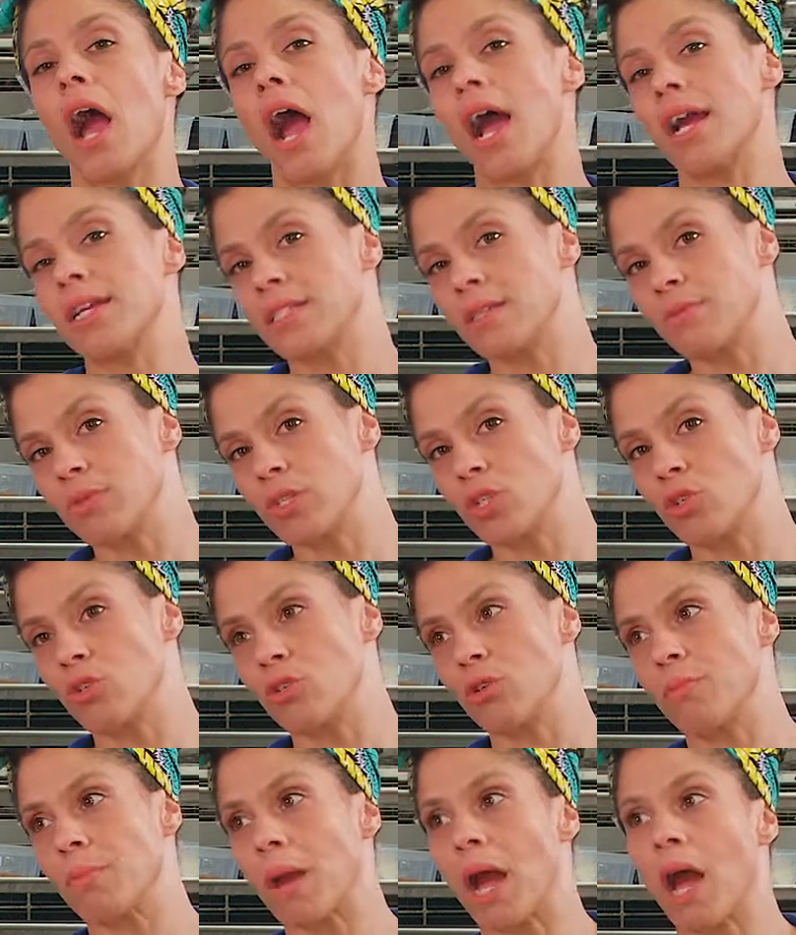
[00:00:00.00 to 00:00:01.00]
I substitute
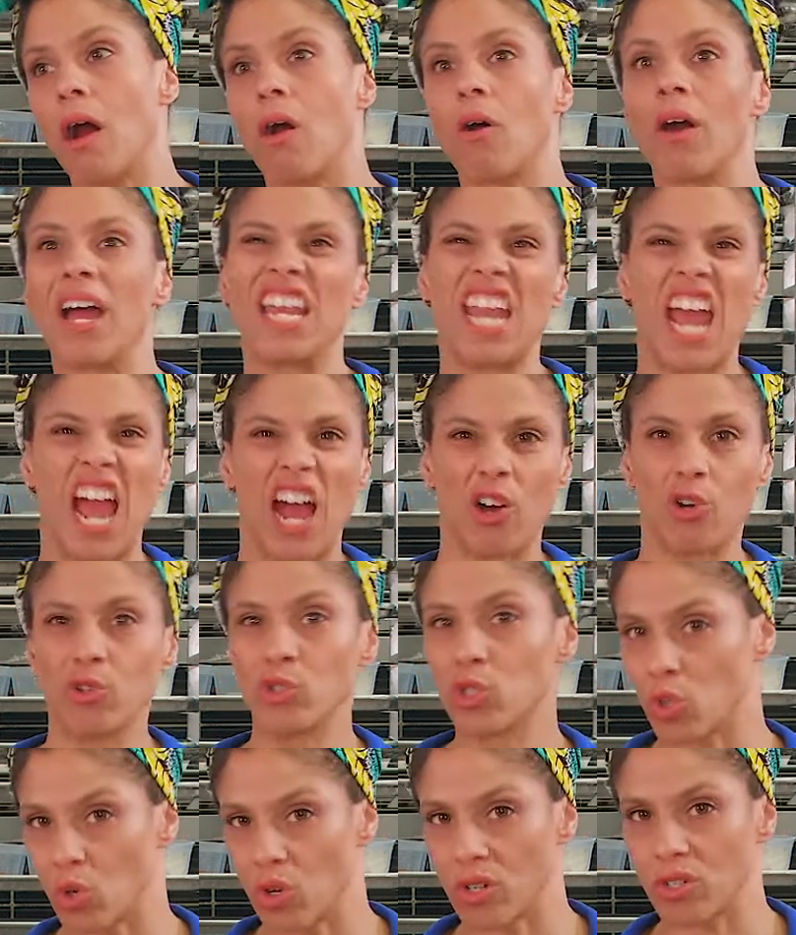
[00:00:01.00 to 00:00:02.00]
about an
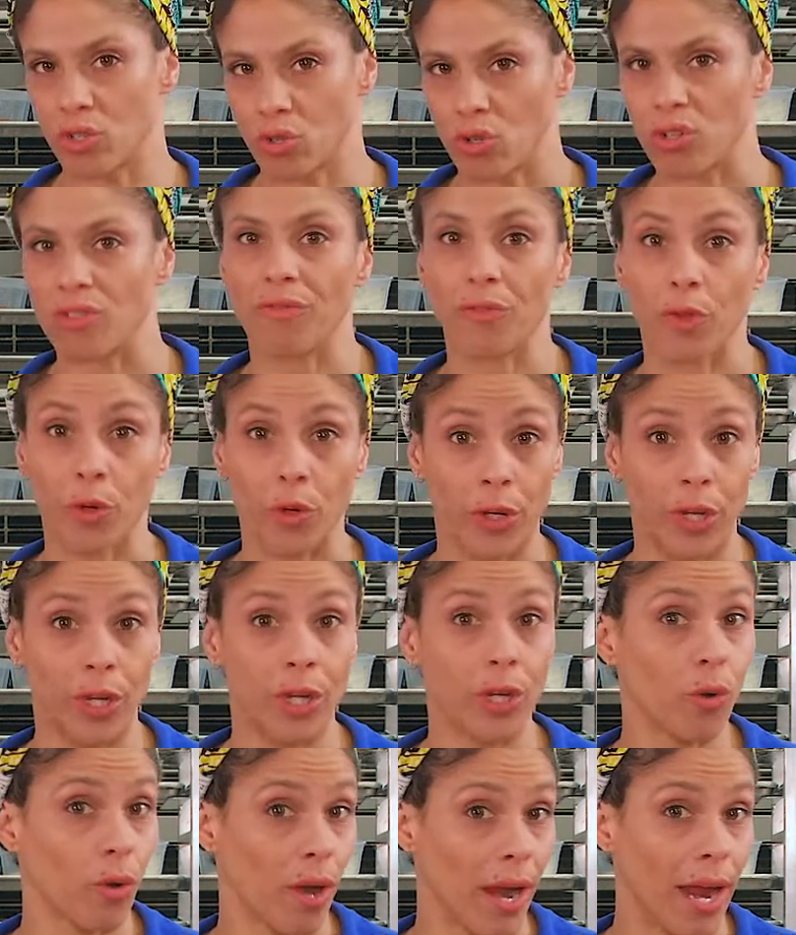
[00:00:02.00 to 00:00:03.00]
ounce or sort of 30
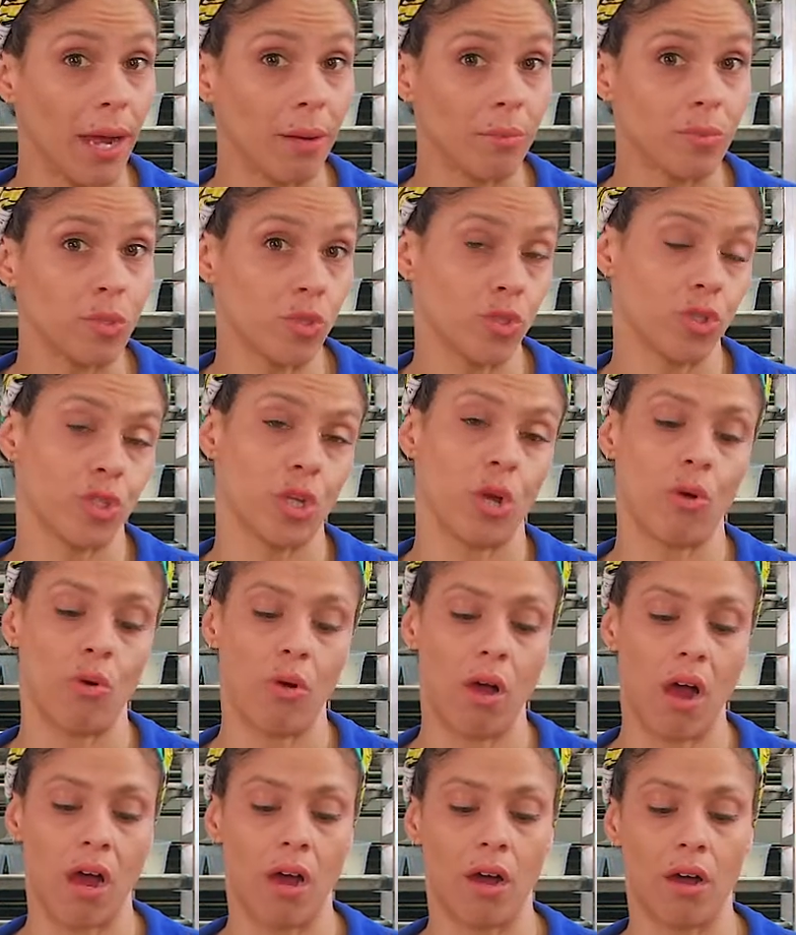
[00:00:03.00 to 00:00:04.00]
grams or so
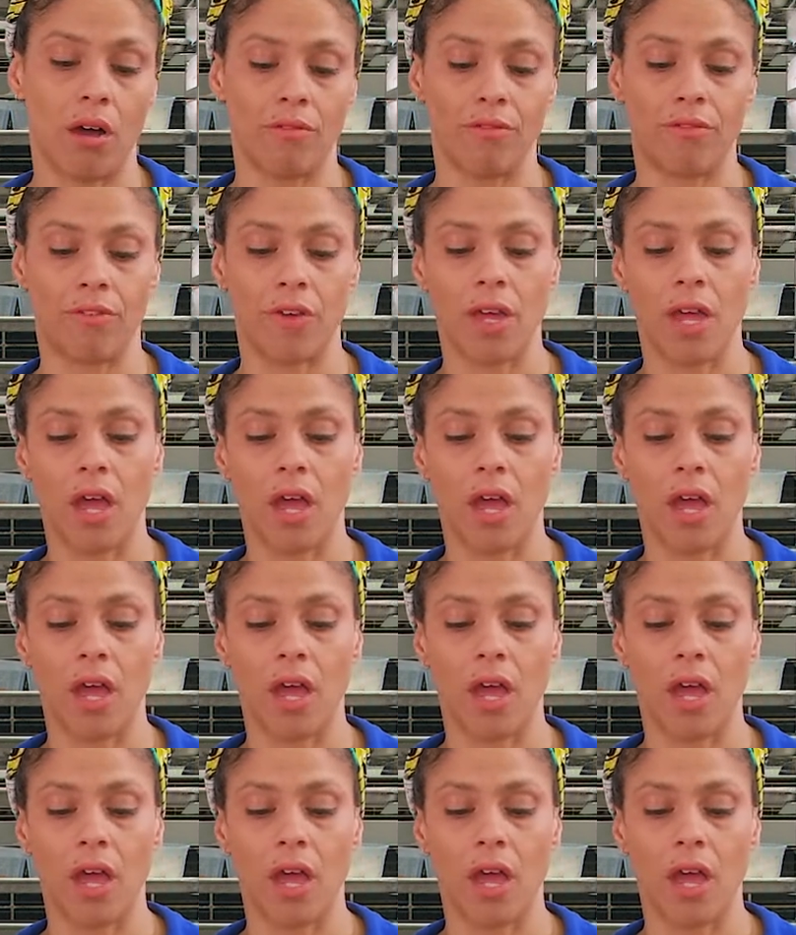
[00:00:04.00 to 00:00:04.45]
of